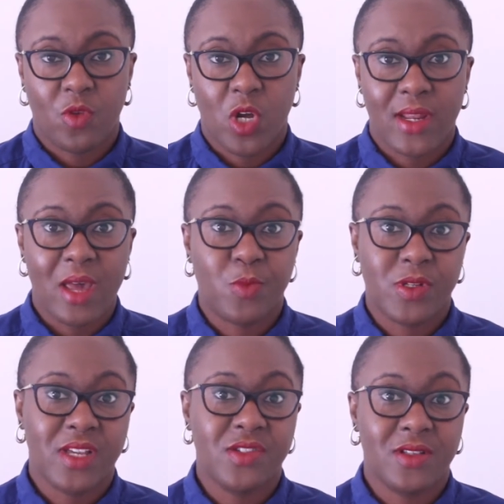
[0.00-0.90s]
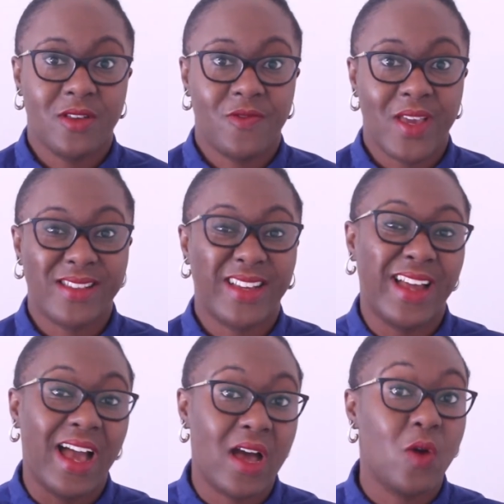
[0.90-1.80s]
could I potentially face, and
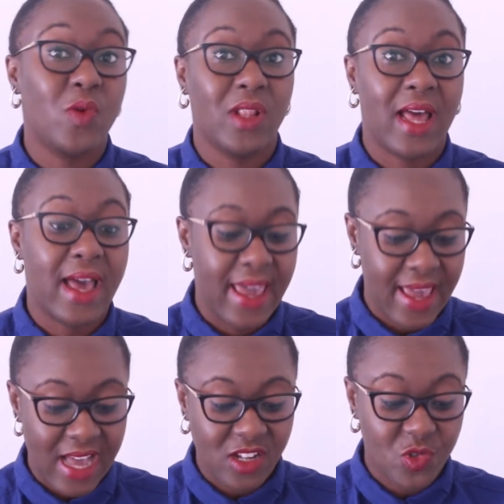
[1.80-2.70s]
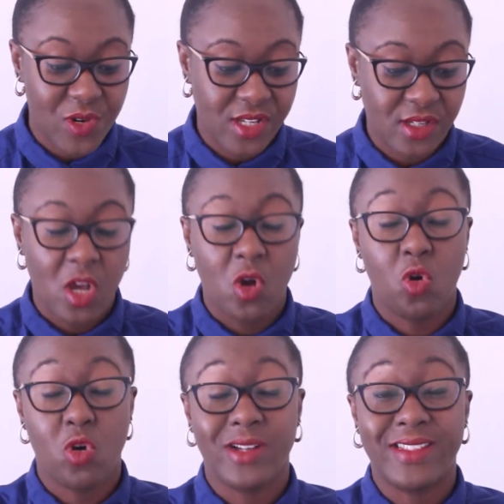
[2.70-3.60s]
how will I address
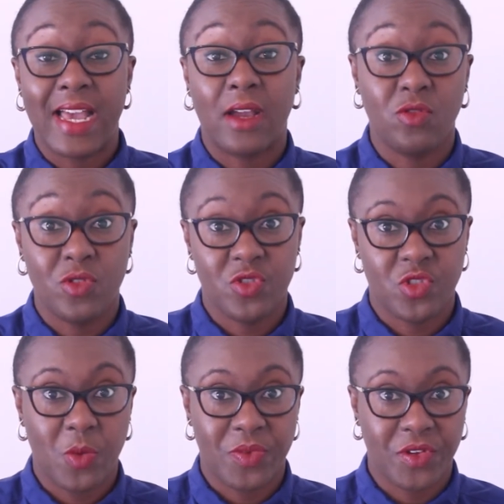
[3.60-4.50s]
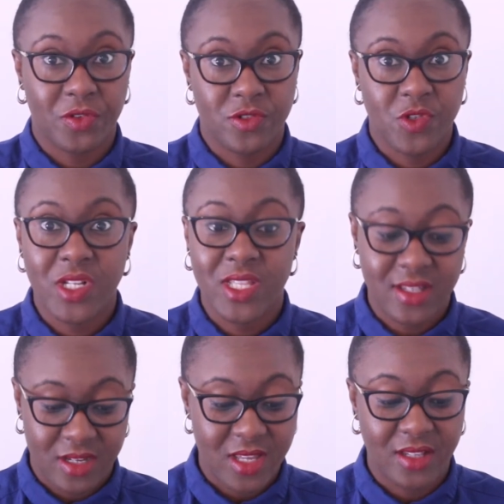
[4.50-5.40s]
or tackle those obstacles.
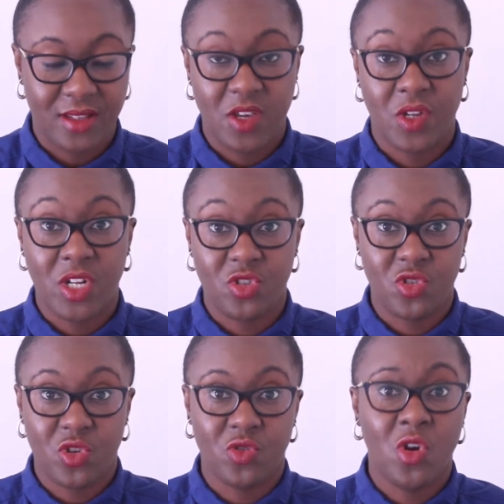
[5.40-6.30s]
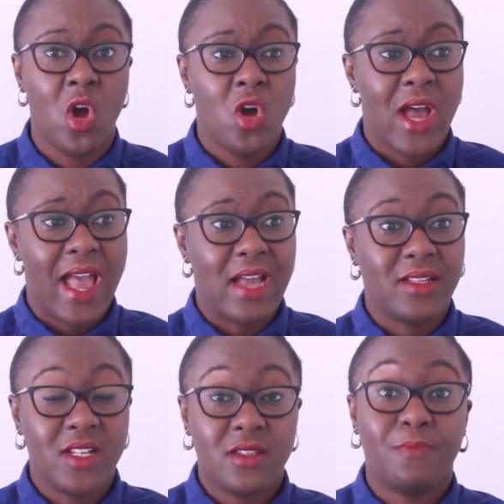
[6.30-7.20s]
These are things that you need to know
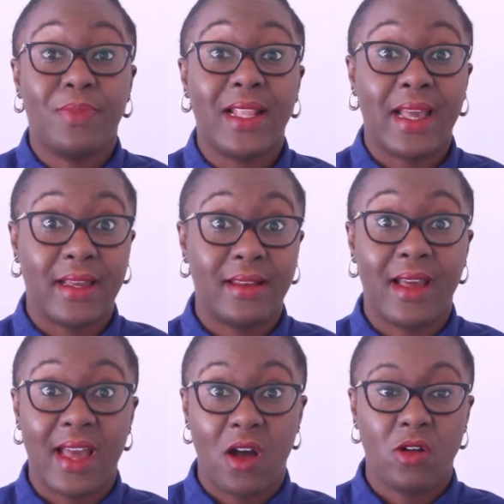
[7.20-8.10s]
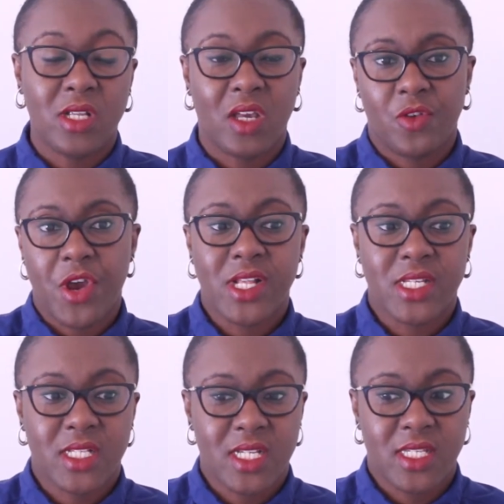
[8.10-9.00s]
and need to plan out. Like for
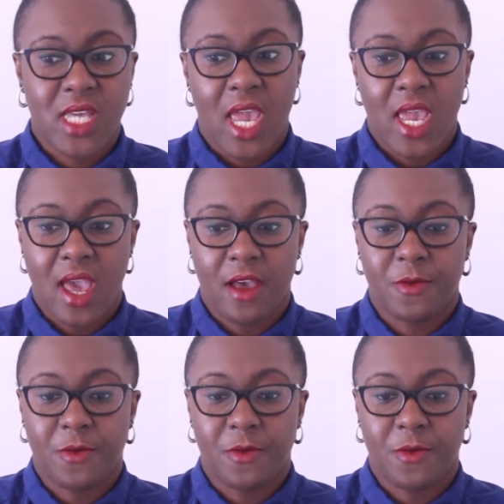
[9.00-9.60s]
instance, let's say